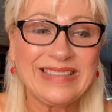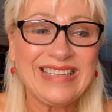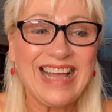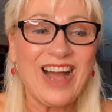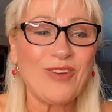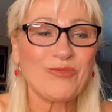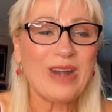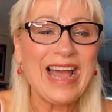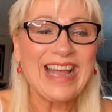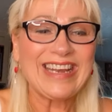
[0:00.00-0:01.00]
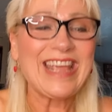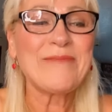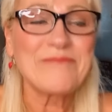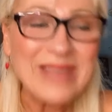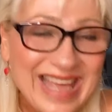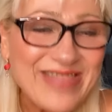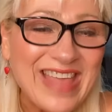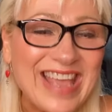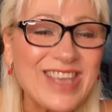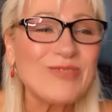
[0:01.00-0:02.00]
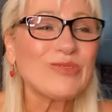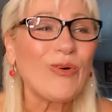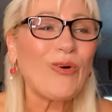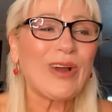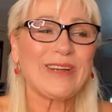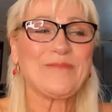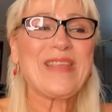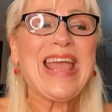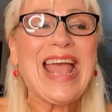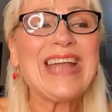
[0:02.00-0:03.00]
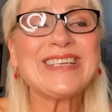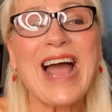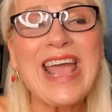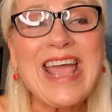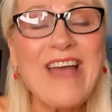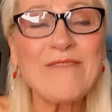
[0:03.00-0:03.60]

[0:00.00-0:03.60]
All right. Amen. Thank you, Lord. And I have